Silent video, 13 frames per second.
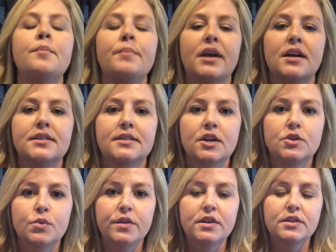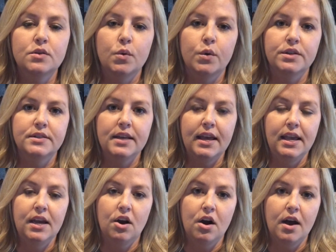because those were the scores that
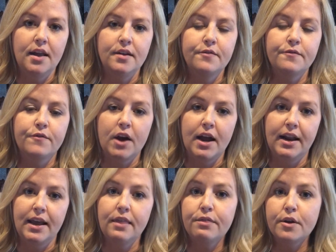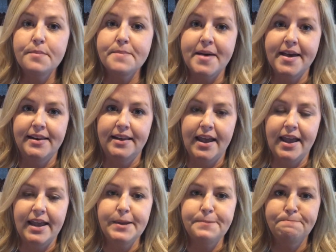he got Friday through
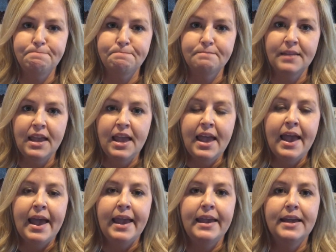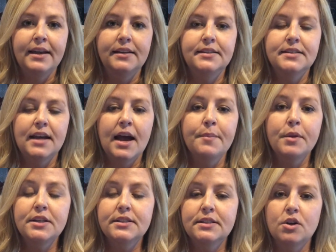Monday. And I'm
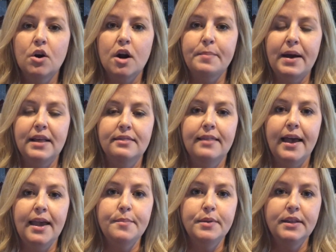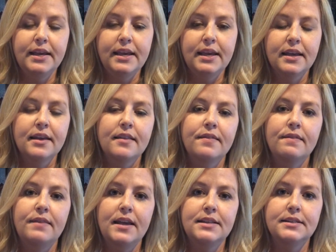going to start by labeling
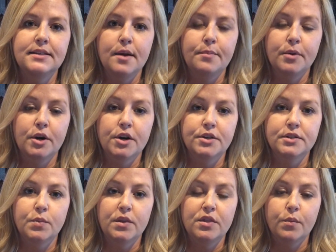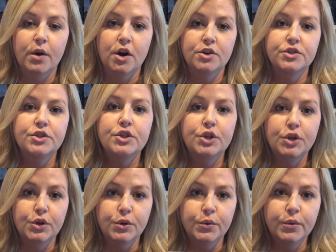these numbers with the word
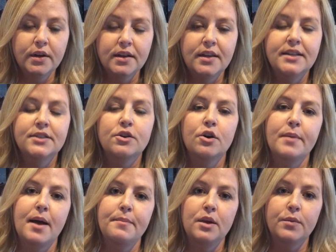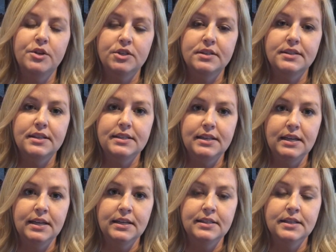2 to remind me which is the
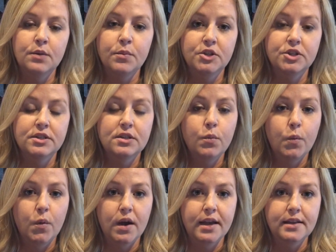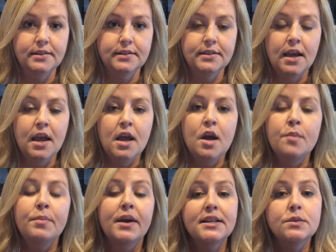10s and which is the 1s,
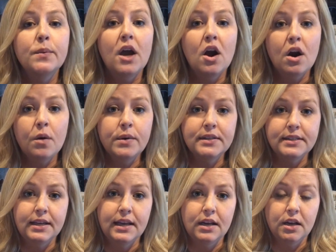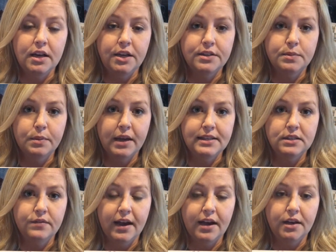because we are once again going to use
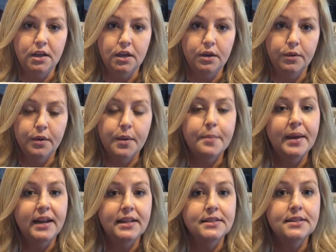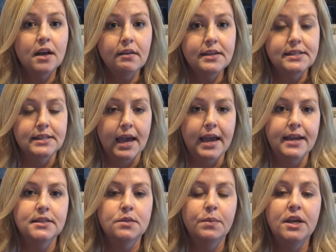place value. But in Sully's
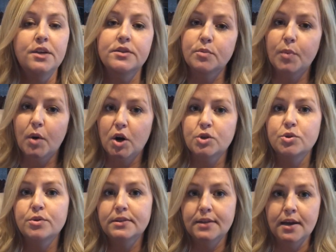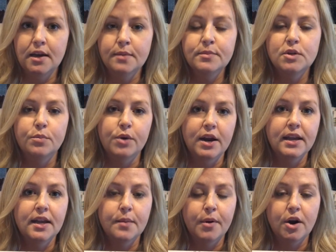case, we used partial sums or
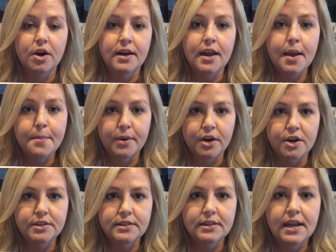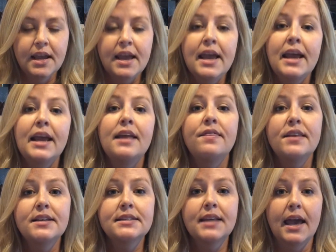breaking apart numbers. In
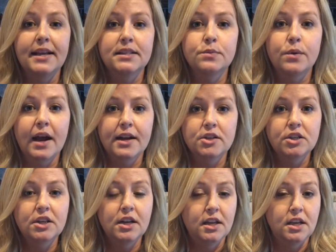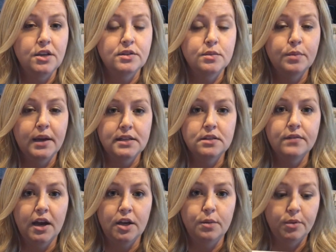this case, we're actually going to use place
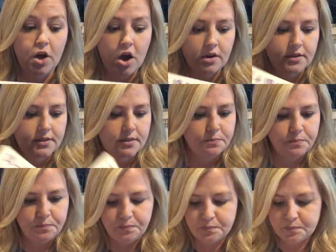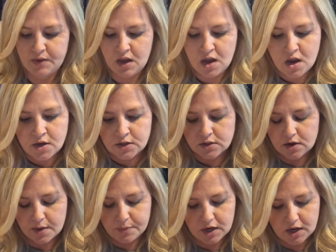value blocks. So
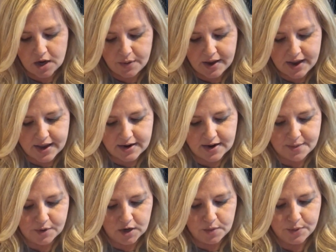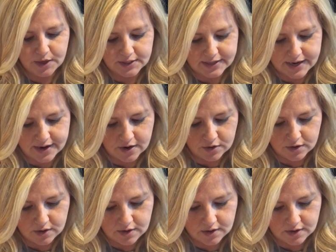I'm going to go ahead and I'm going to put down